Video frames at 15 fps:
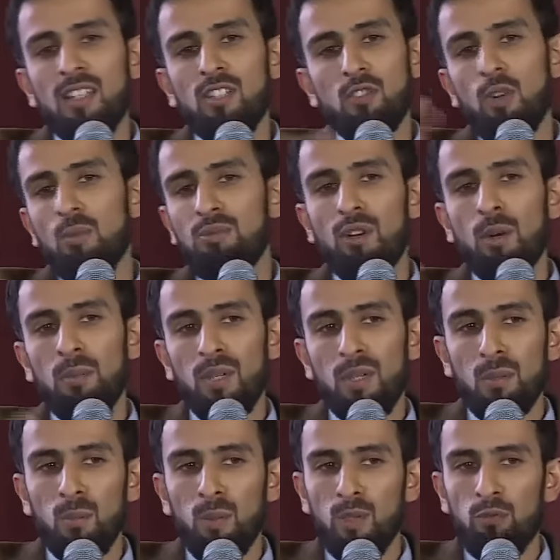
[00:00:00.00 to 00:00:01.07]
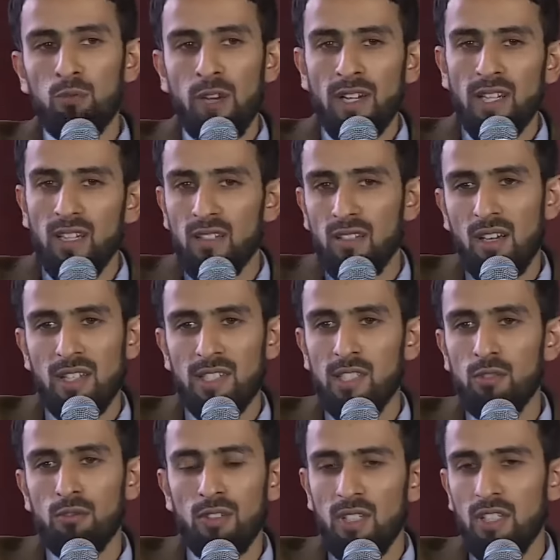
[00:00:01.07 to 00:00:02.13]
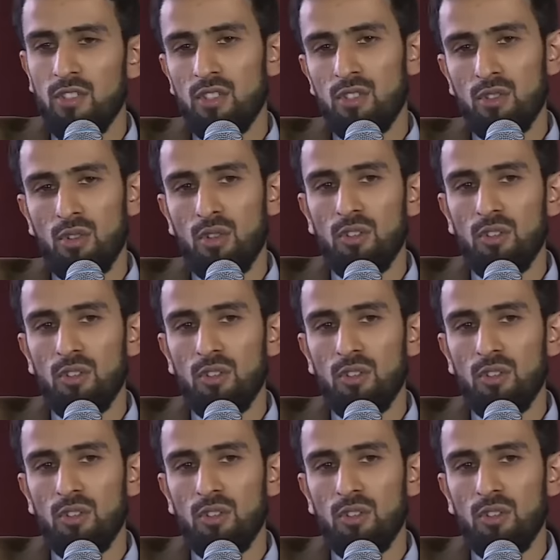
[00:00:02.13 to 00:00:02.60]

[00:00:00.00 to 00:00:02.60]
there's no problem with recognizing religious